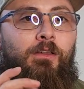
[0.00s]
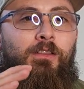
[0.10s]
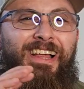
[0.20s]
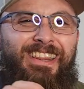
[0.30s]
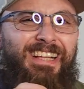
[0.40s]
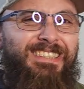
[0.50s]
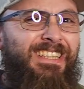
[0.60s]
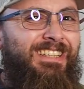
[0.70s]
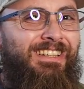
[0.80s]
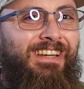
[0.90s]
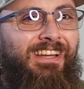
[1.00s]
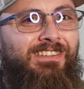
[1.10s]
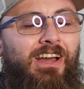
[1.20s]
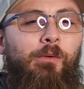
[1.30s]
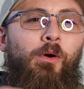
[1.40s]
Let that sink in, guys.
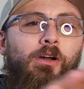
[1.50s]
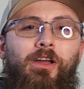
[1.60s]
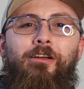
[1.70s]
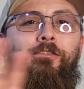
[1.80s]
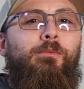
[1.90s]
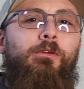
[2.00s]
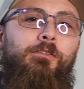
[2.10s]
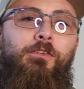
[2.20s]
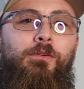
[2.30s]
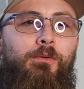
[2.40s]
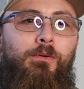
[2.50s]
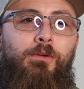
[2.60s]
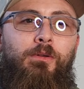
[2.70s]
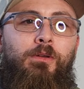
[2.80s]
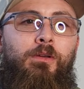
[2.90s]
I want every one of you
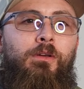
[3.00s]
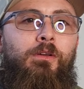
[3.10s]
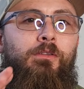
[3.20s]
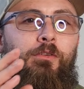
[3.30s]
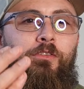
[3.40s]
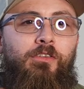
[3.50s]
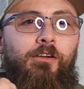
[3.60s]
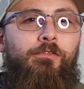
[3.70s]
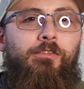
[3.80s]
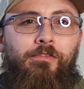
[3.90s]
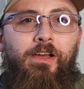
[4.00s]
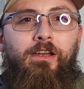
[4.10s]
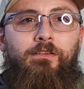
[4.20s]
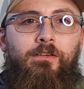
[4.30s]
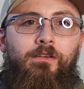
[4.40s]
to
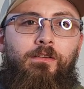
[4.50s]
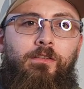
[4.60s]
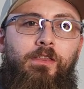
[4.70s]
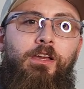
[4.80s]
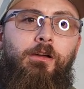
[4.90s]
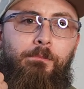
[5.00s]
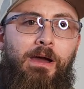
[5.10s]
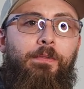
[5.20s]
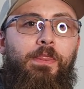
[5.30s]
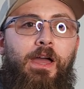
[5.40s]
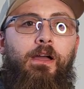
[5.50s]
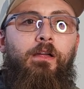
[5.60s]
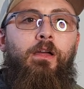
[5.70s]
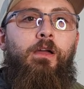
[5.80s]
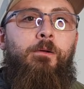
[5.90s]
self-reflect. Think about that.
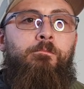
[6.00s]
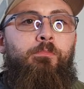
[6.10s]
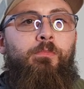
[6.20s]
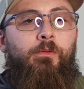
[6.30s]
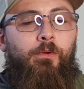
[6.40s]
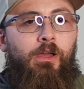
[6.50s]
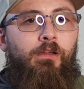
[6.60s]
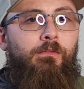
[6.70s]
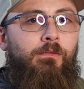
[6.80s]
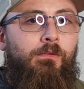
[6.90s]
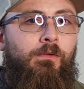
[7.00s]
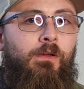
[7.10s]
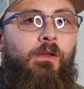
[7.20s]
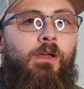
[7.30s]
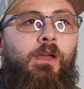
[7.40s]
Okay?
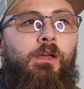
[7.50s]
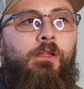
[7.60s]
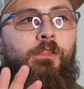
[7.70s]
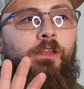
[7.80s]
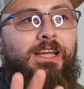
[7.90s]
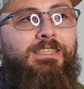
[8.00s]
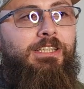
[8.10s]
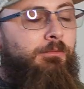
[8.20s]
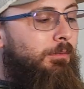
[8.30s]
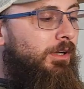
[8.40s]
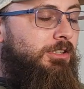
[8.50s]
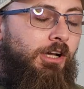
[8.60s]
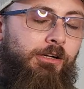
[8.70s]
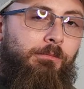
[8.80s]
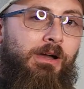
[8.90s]
The next thing we want to
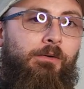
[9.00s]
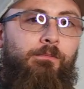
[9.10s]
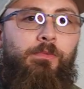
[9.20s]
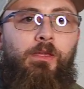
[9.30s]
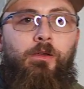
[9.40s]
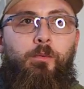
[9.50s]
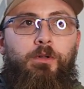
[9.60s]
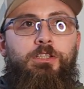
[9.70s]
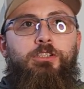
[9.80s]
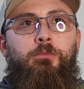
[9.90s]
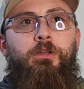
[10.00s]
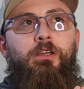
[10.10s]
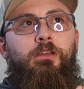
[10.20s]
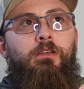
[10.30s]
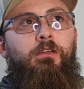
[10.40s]
talk about when
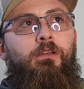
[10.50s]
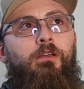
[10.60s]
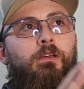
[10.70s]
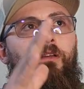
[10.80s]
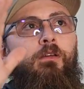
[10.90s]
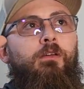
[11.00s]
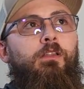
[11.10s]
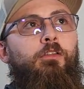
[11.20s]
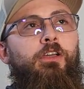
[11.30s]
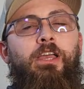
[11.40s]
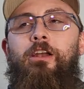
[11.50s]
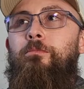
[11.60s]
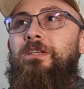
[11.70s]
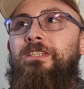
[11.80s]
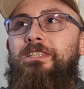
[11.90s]
determining and looking at our
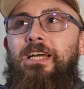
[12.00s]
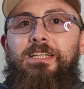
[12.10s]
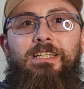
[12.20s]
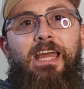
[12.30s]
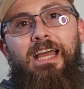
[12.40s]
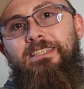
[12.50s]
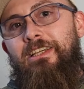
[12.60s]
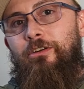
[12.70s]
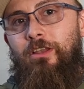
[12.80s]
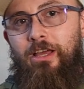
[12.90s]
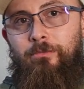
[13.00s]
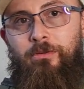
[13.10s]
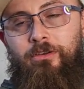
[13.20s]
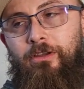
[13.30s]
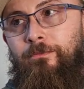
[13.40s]
business as an asset or
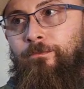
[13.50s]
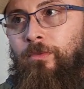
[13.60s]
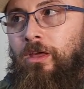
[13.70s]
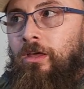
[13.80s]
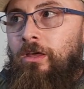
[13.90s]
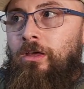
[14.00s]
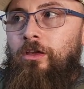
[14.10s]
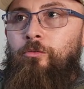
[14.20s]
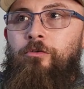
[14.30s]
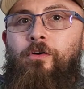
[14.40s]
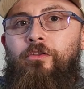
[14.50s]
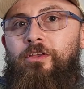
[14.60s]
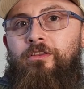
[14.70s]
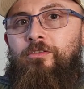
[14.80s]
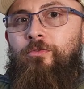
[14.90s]
liability is we've all
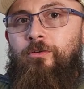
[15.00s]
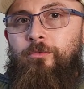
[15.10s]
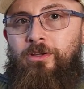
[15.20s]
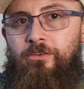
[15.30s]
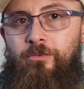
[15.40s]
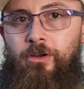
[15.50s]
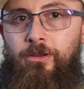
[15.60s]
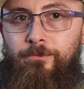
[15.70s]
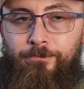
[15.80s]
done this for a reason, right?